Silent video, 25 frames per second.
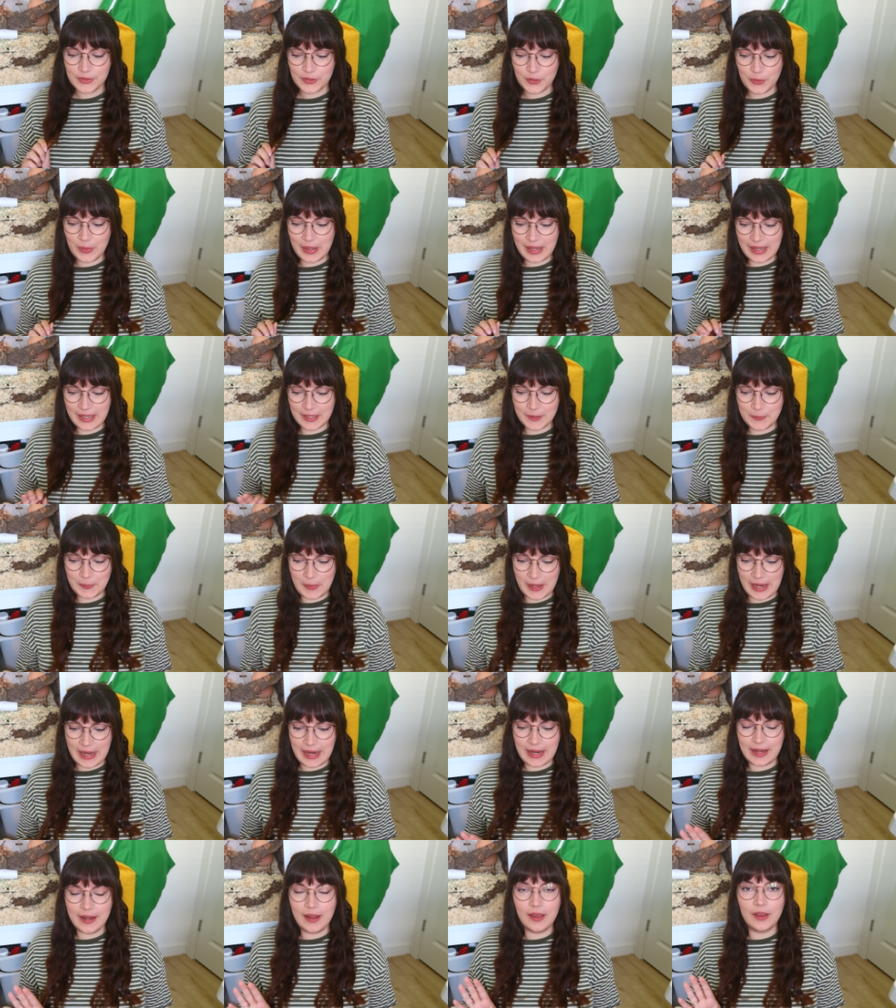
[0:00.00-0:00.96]
So it has
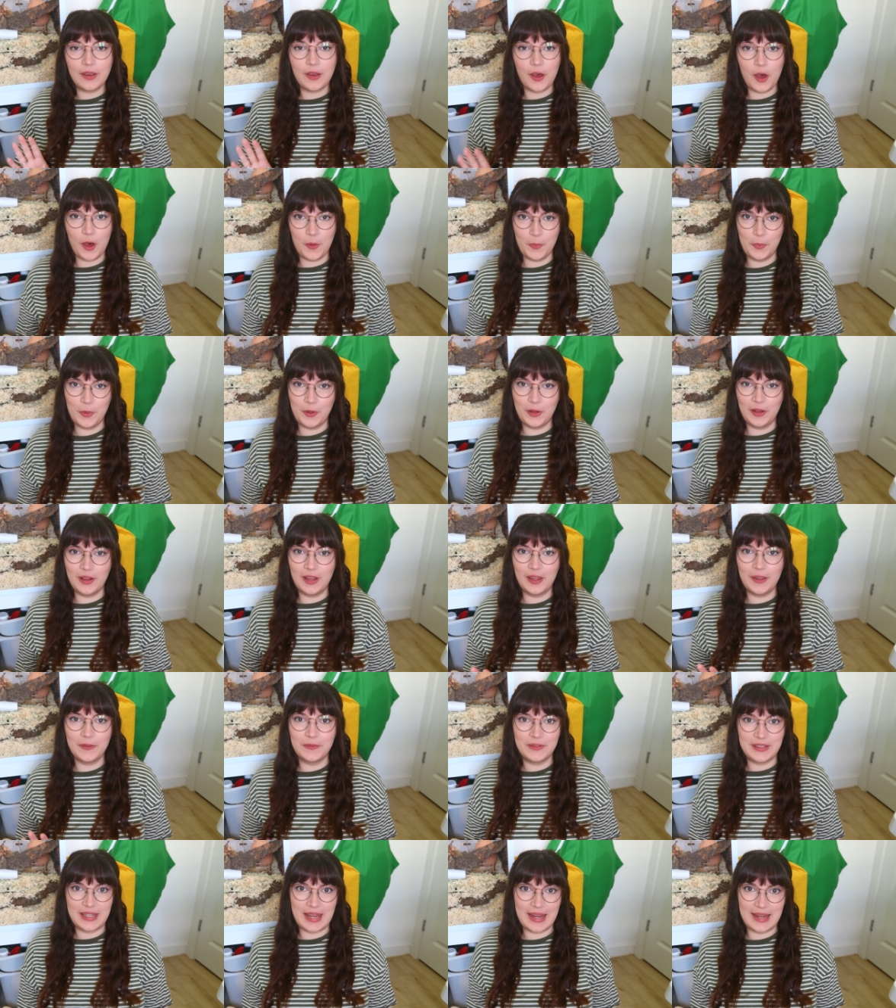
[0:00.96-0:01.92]
been a couple
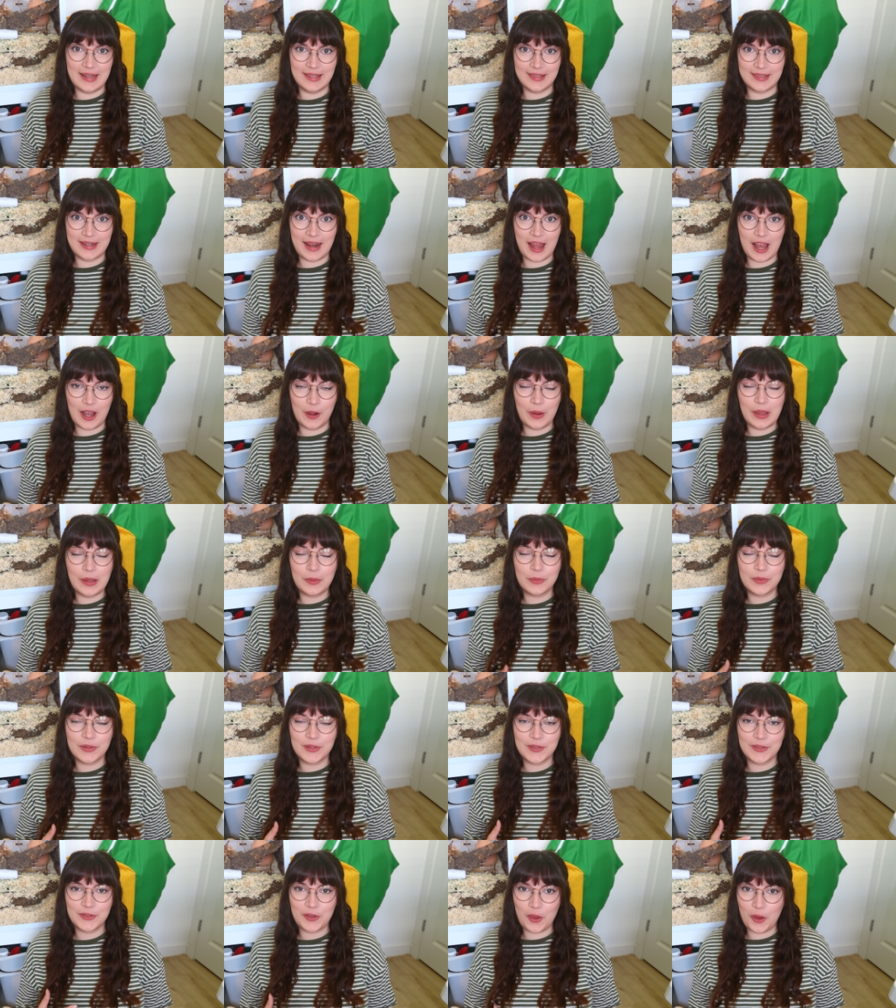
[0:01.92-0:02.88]
of days now. It
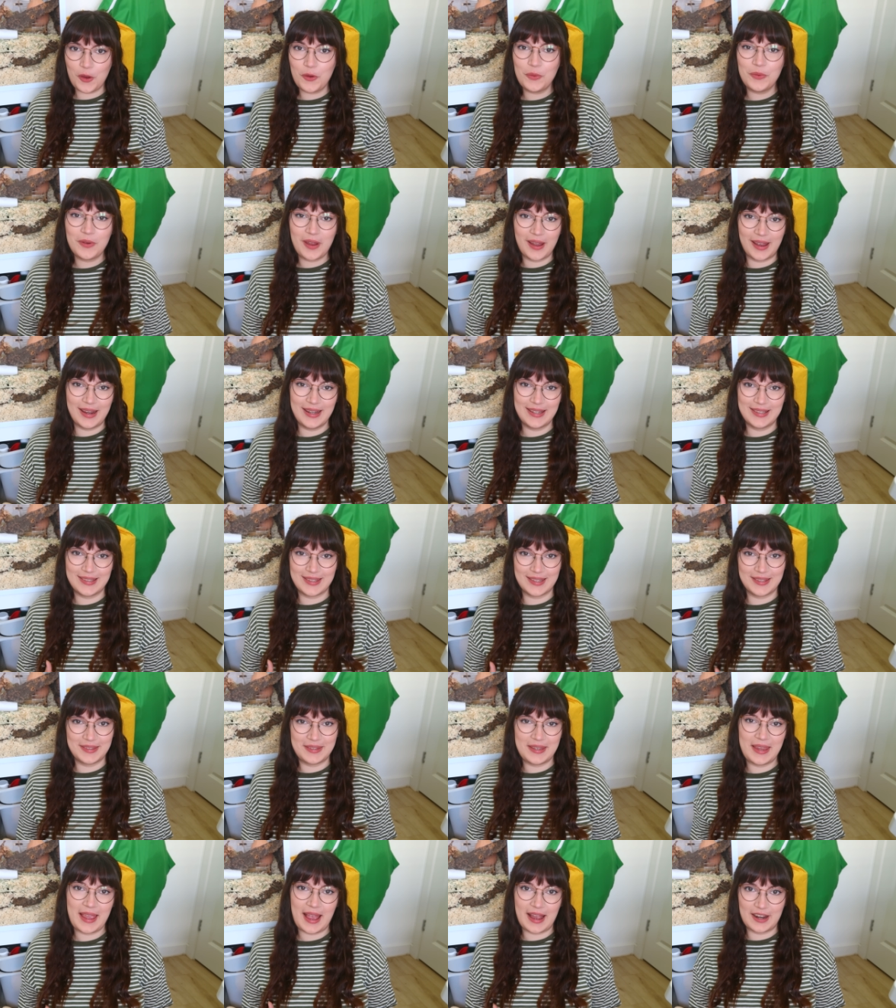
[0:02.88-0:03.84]
was so nice
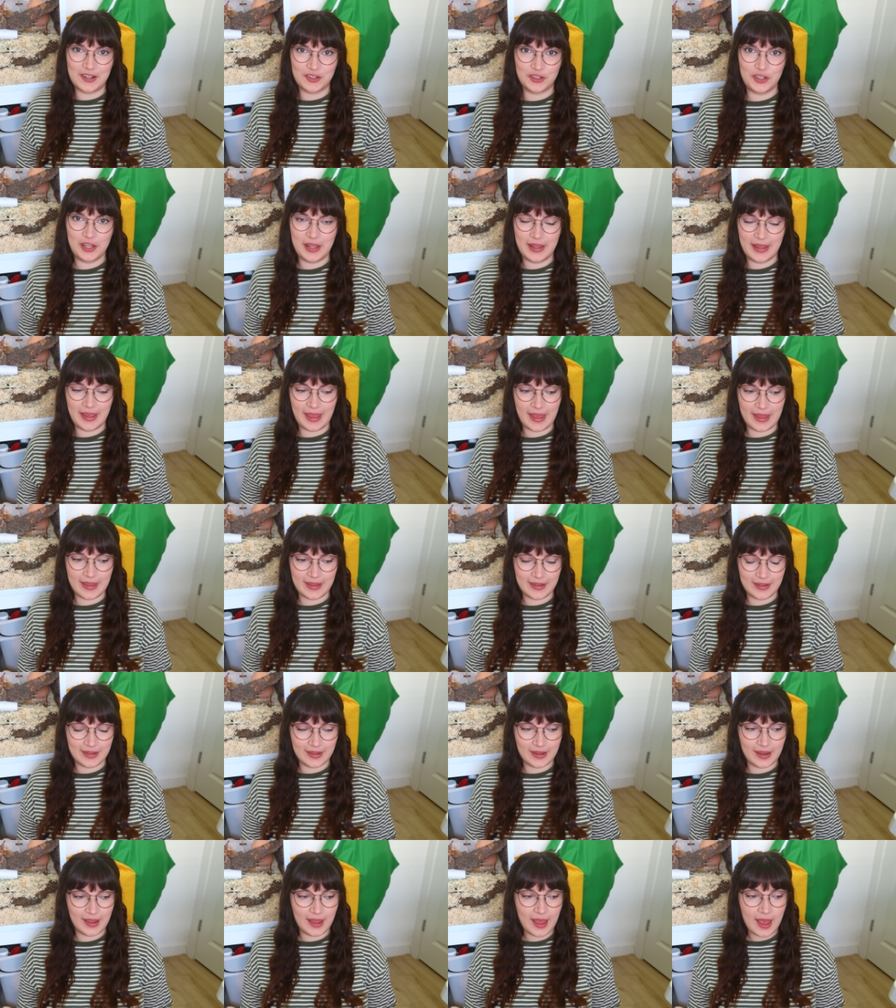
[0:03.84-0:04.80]
to see Ashley
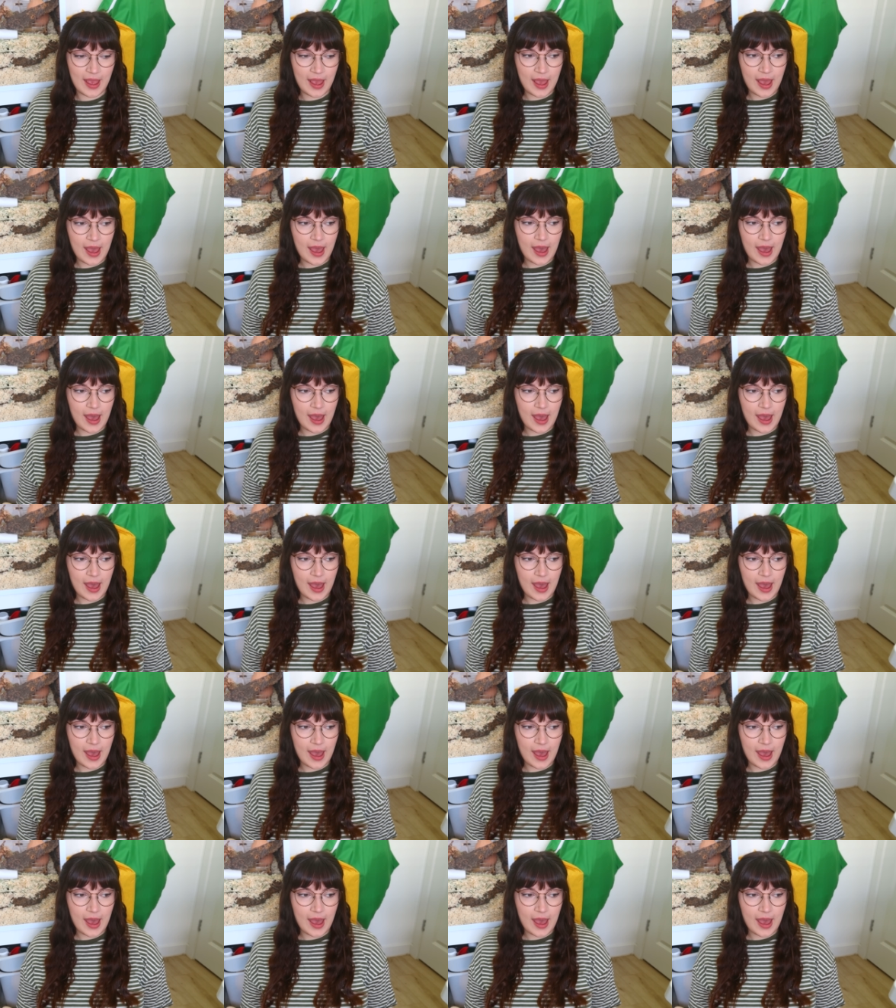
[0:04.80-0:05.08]
again.